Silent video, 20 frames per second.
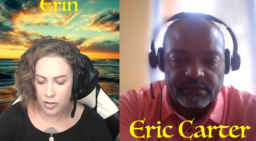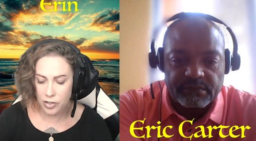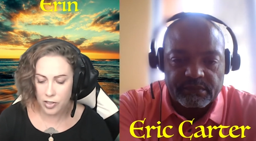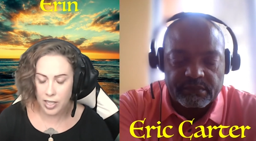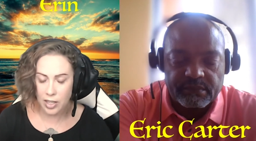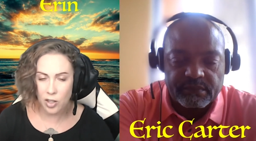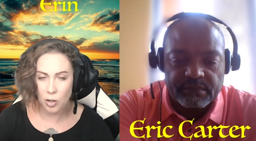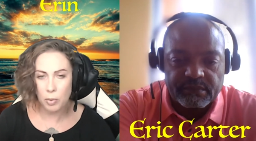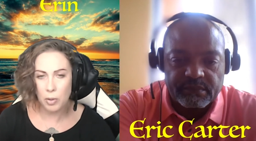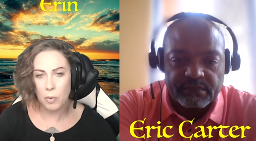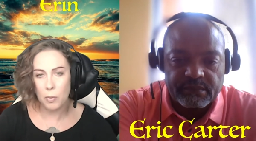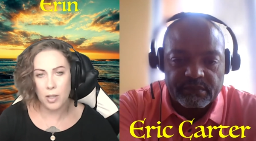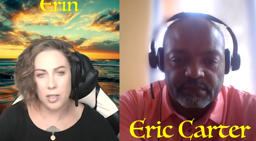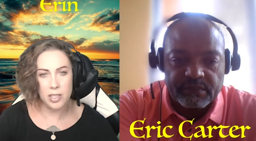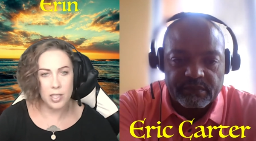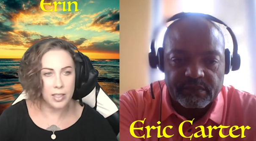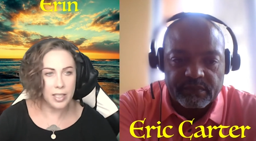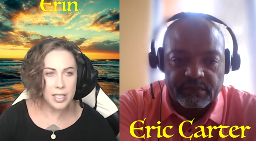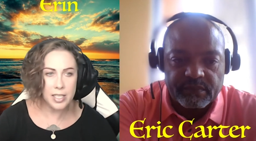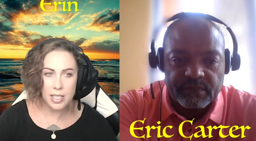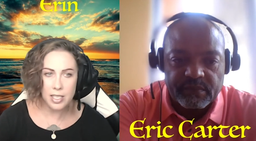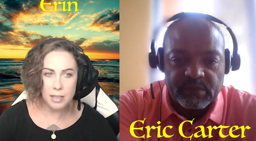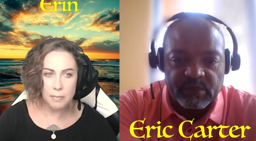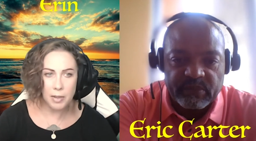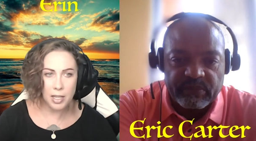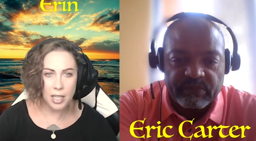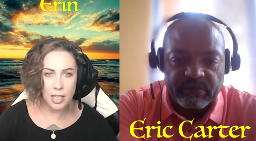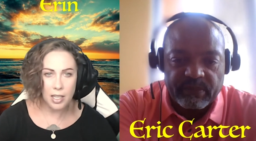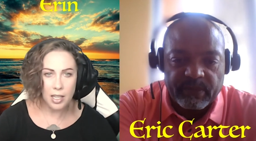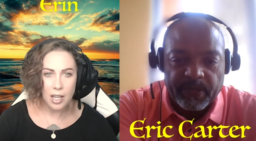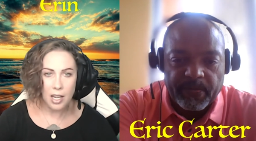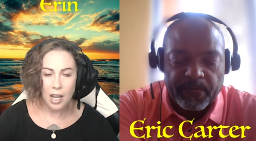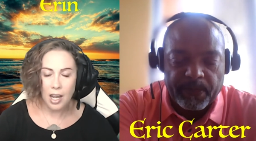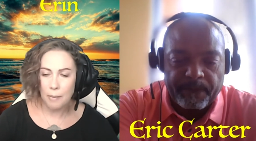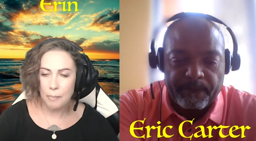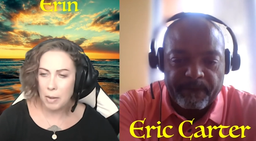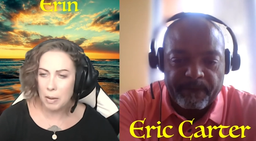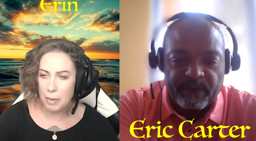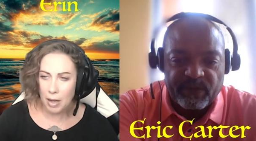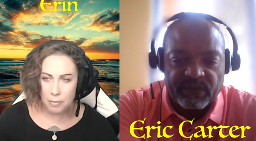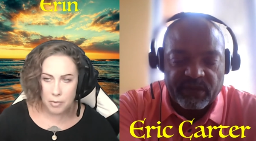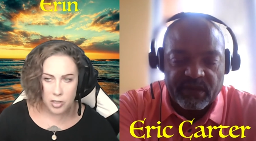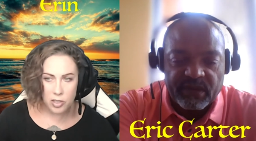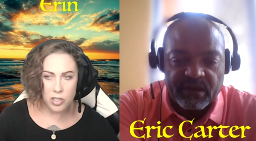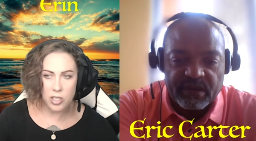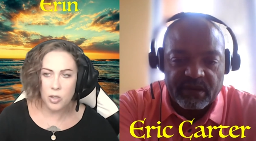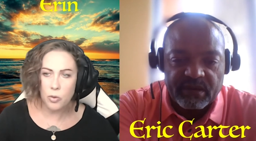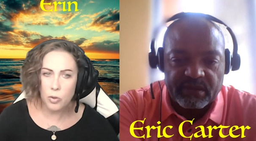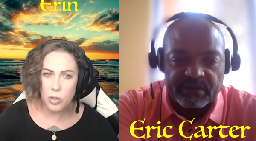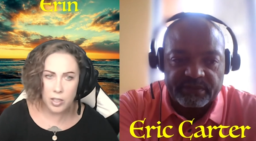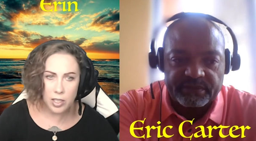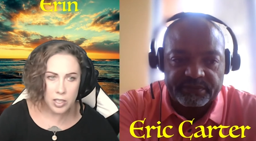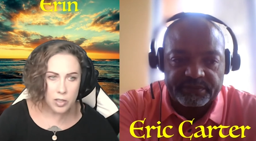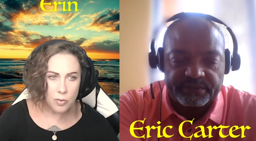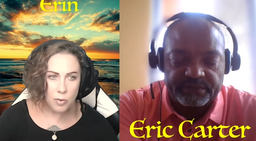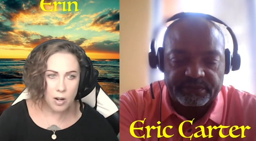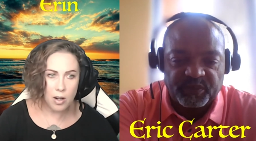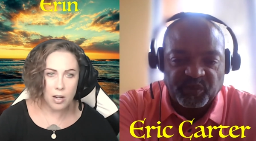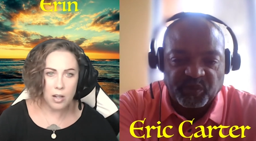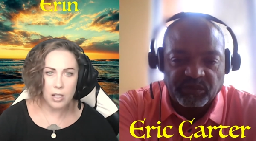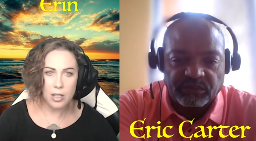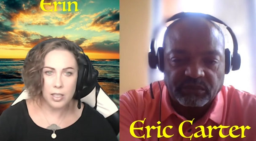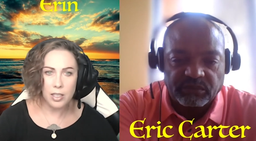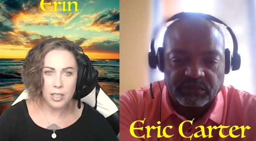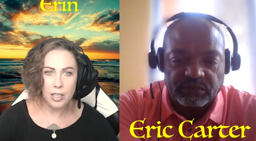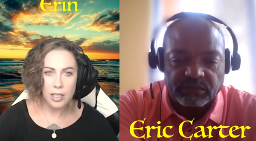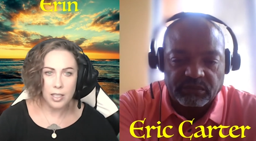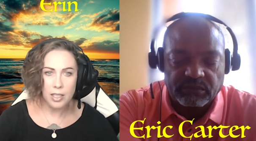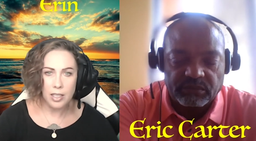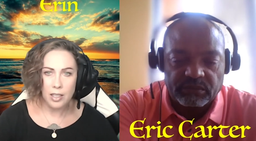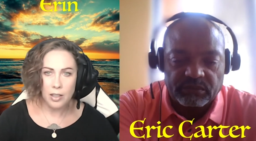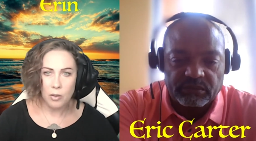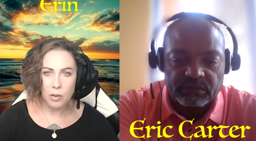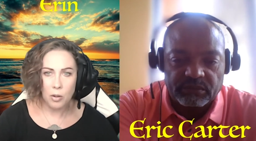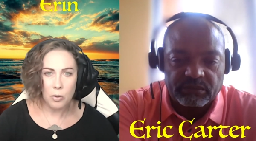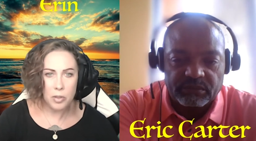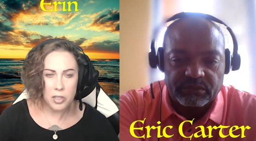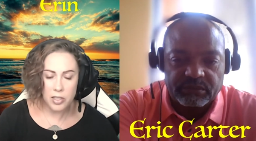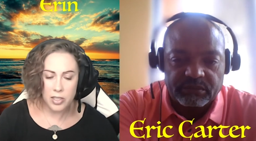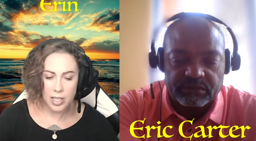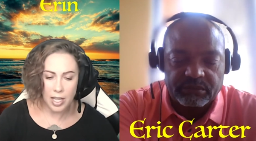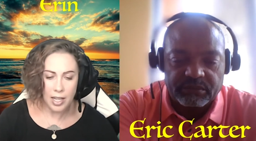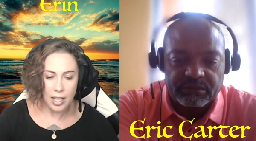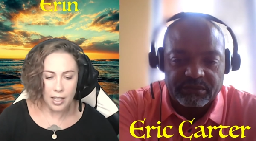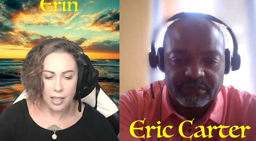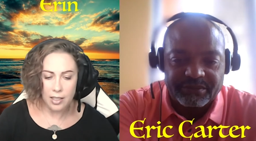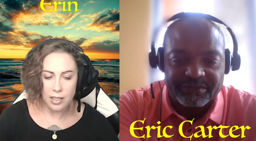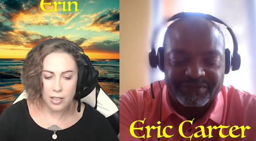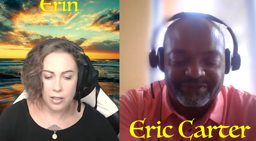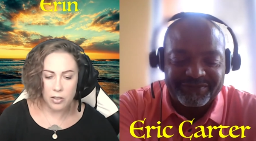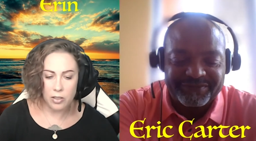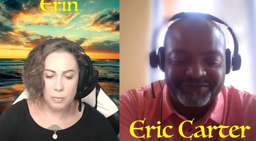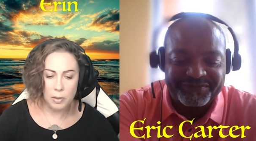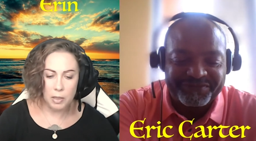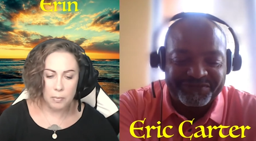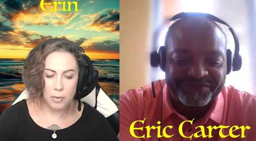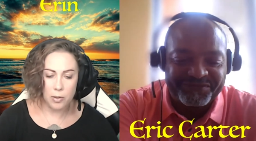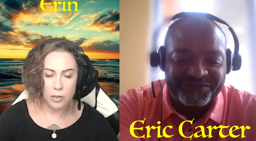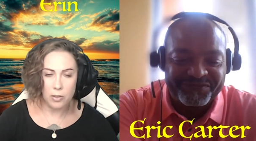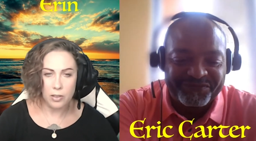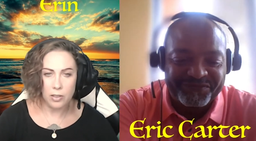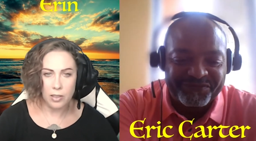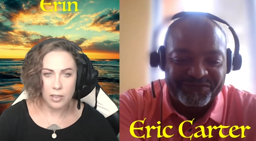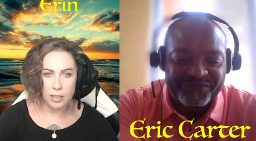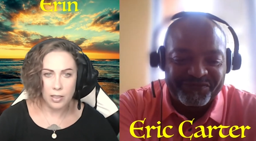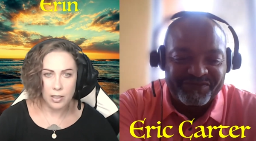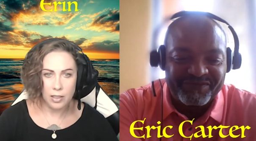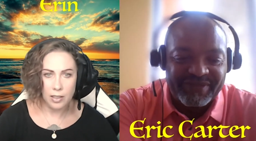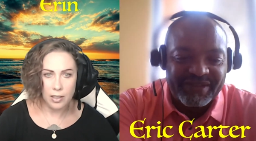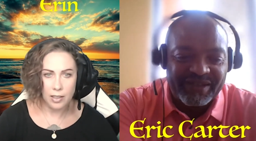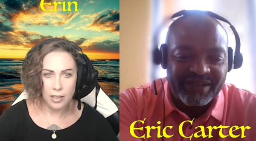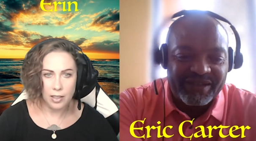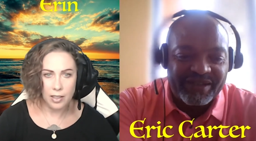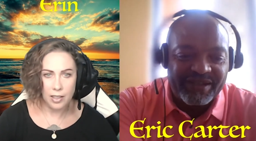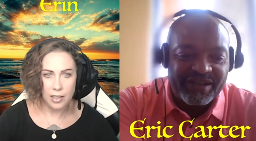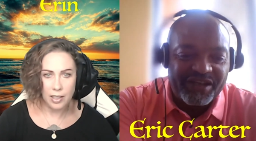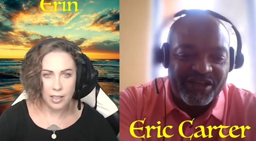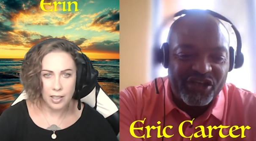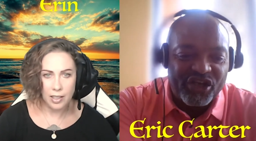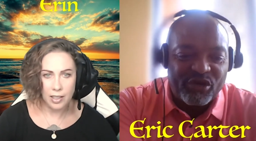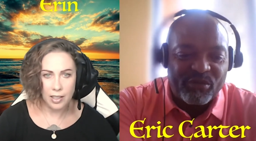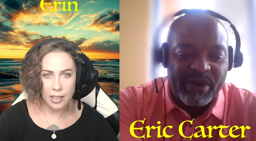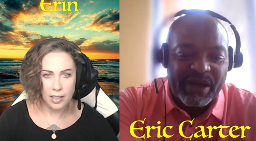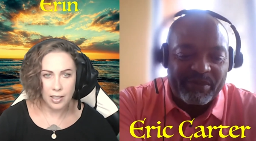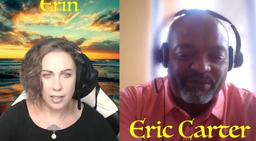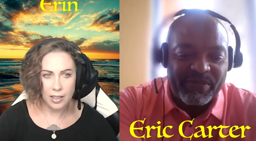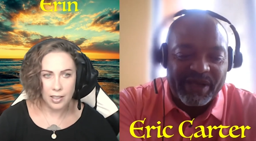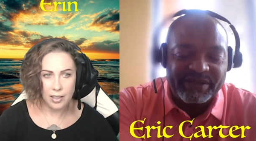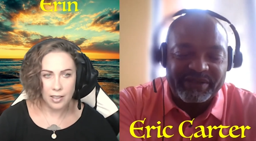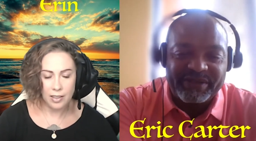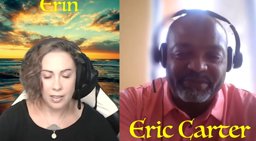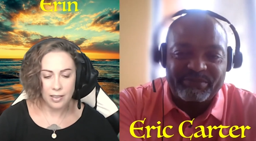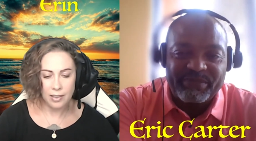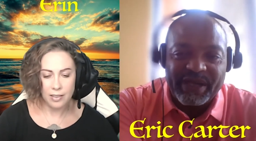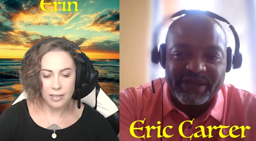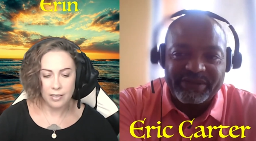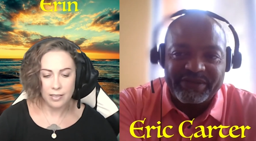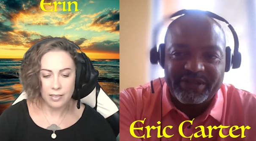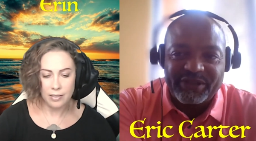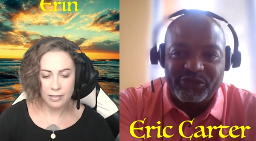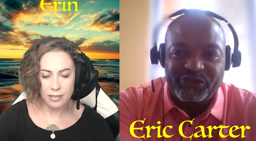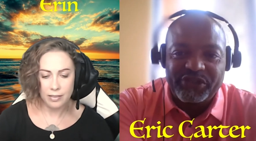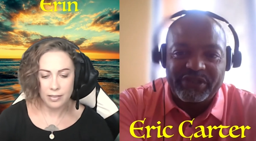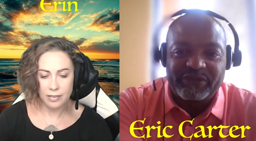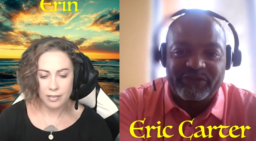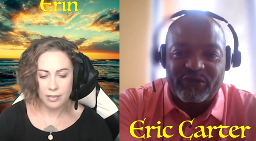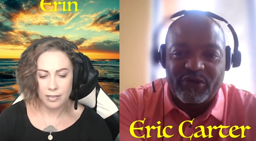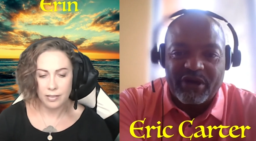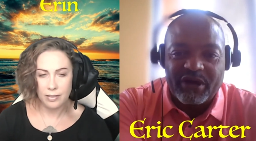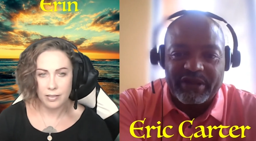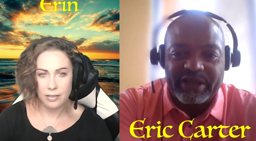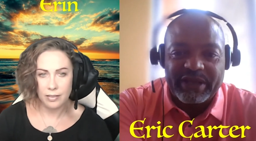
Speaker 1: understand, nobody wants to listen to me, maybe I'm just doing this wrong, what would you say to those people?
Speaker 2: You know, my, my, my solution for